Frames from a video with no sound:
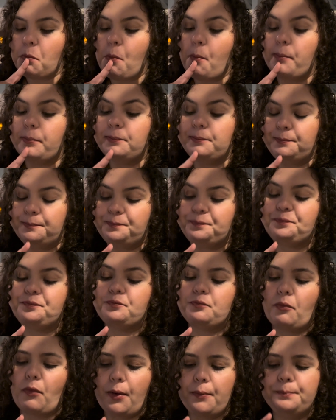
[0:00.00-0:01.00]
Mmm,
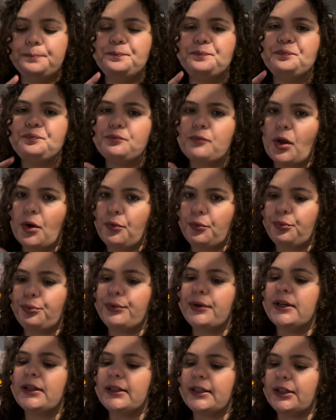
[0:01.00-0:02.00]

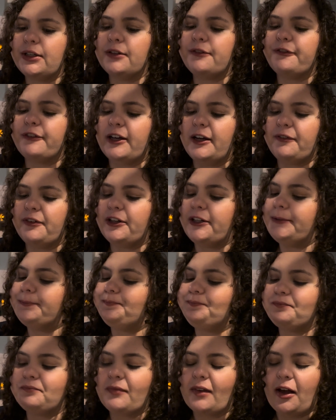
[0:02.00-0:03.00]
really good flavor.
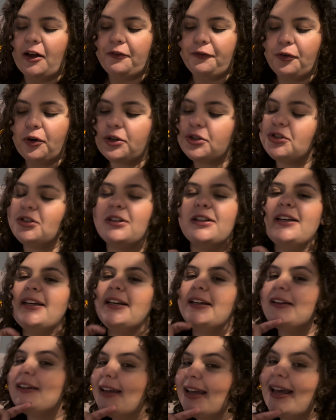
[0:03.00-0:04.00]

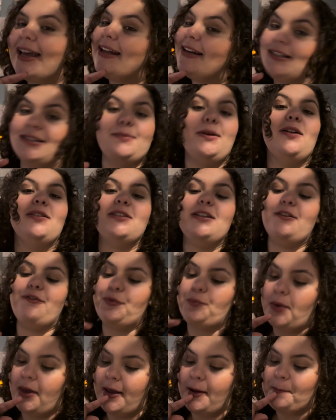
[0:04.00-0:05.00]
Unfortunately, it is melted
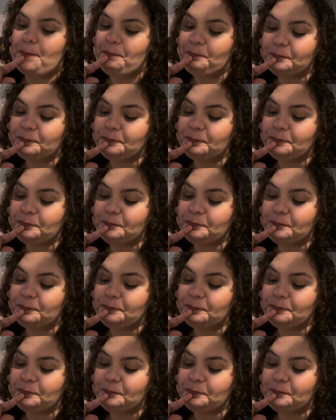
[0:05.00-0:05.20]
for me,